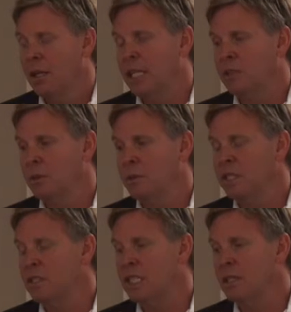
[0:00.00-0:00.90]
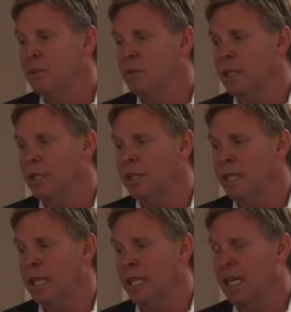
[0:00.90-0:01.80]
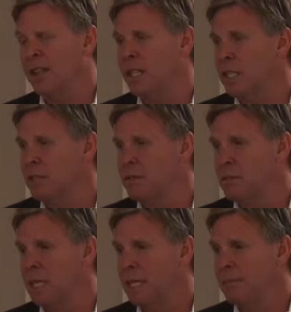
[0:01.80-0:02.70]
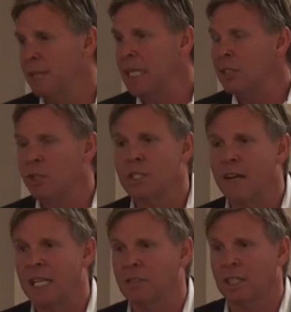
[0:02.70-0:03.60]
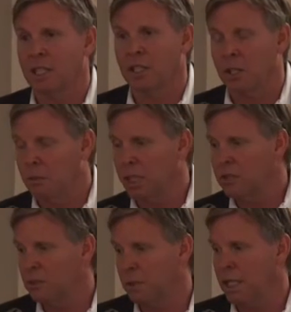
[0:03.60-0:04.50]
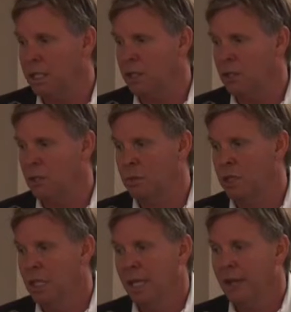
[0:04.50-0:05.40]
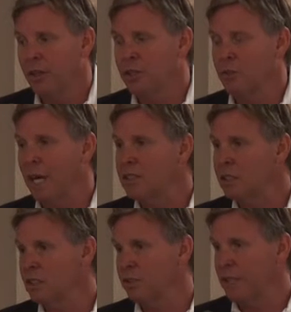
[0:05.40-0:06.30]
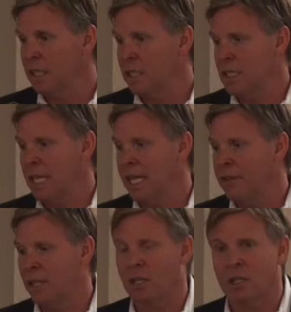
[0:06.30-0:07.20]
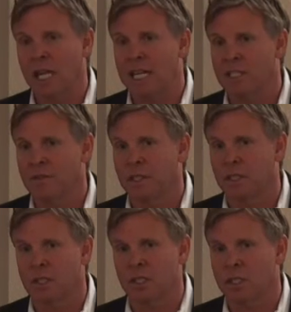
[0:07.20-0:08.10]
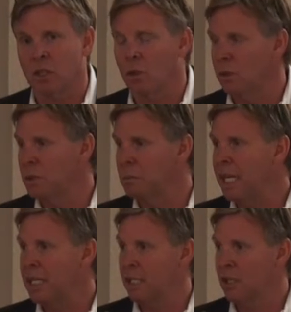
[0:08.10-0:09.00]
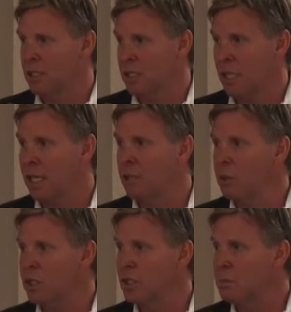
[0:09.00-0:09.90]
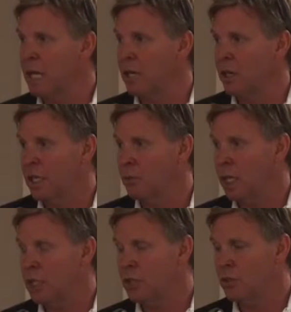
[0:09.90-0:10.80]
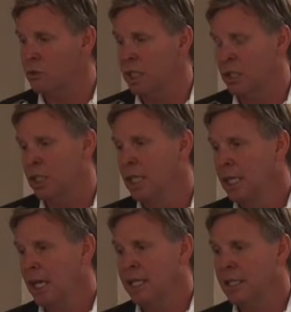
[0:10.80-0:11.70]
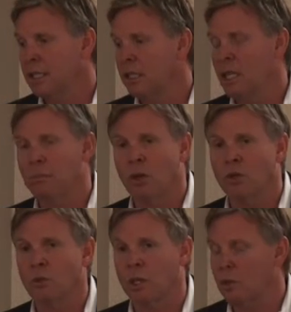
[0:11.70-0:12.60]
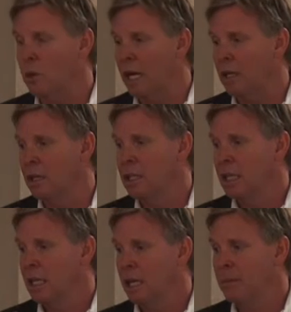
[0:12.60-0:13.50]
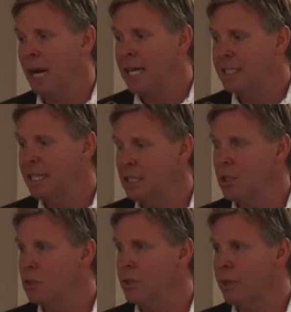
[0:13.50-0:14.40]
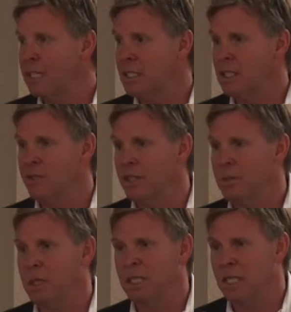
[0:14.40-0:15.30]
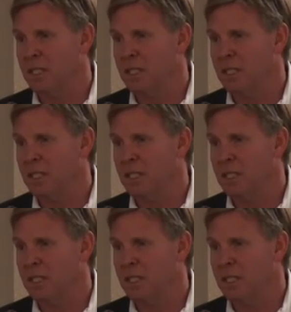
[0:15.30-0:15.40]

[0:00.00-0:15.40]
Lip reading: That's what we see with this increased vascularity or blood supply to the tumor. There's resin spheres and there are glass spheres. There's a whole debate in our society which is better and when to use which. I think that they both work well. I tend to use the resin spheres because it